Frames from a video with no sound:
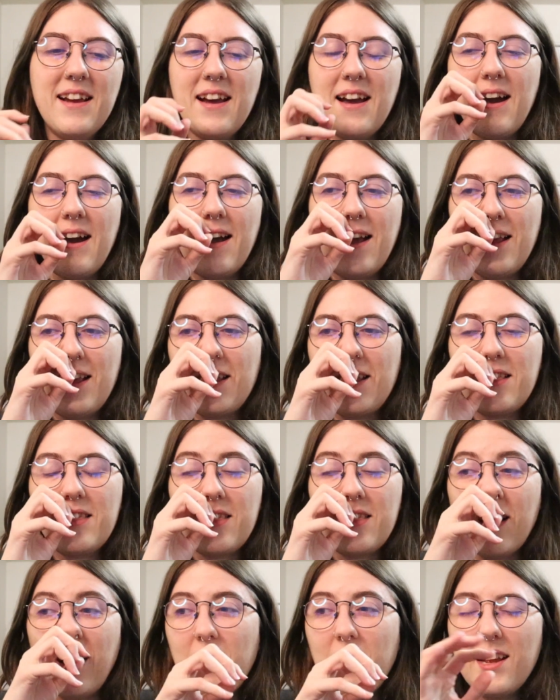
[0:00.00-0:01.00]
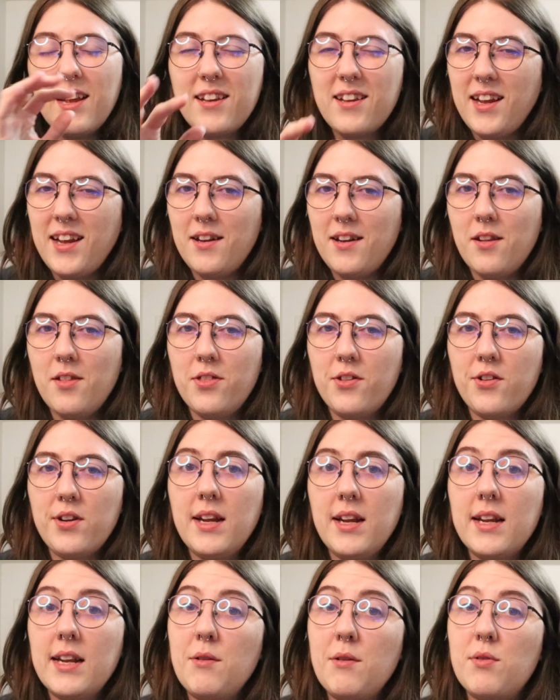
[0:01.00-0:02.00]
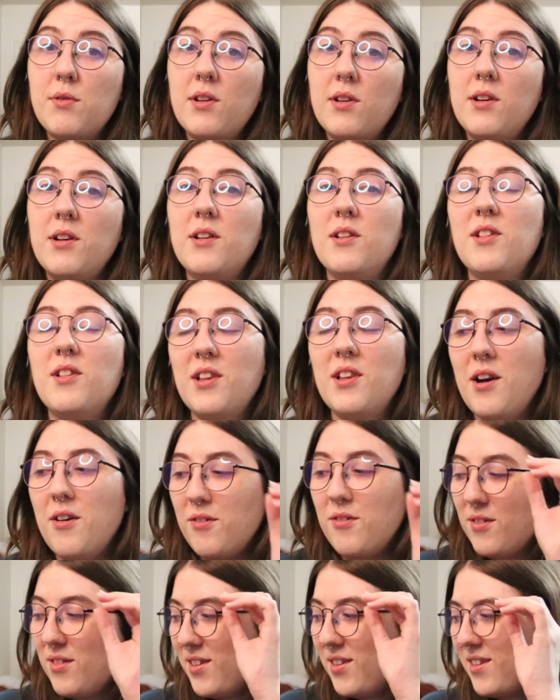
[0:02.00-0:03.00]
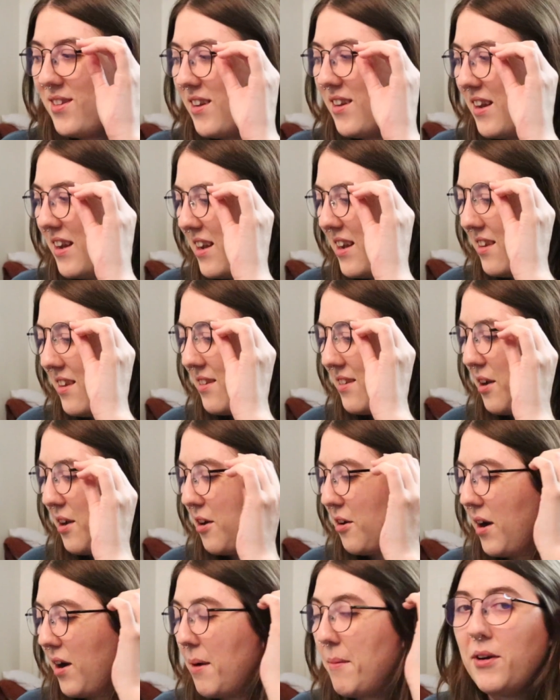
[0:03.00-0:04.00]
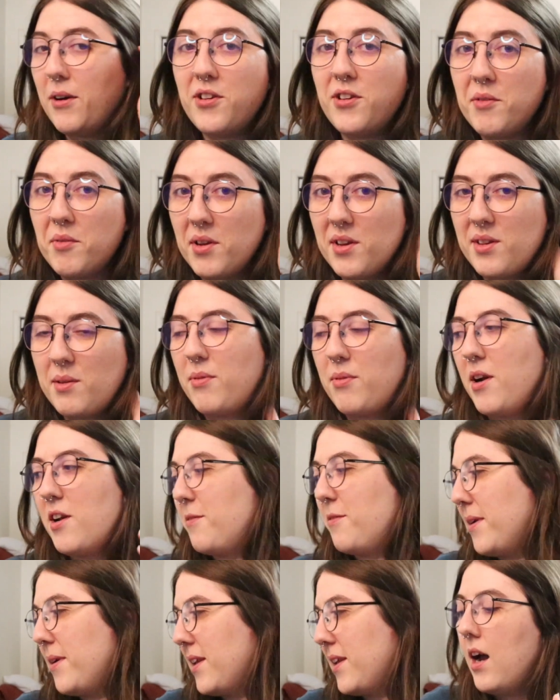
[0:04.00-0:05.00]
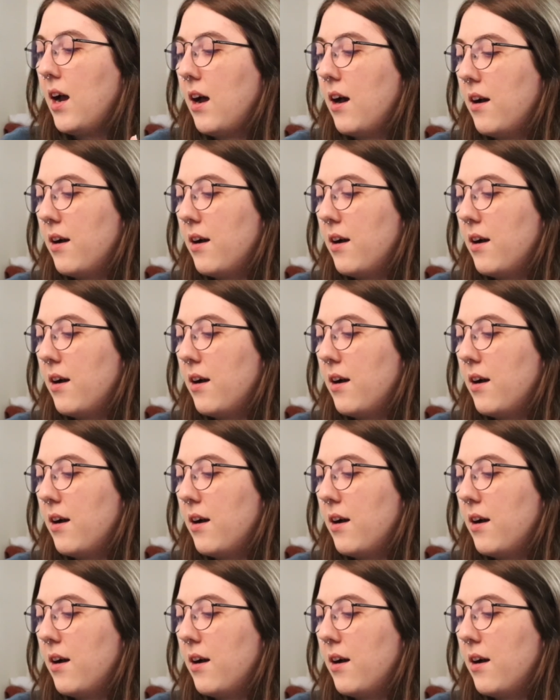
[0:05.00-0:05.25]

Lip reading: I thought I could get to 30 and I was close. So I'm actually really surprised by that.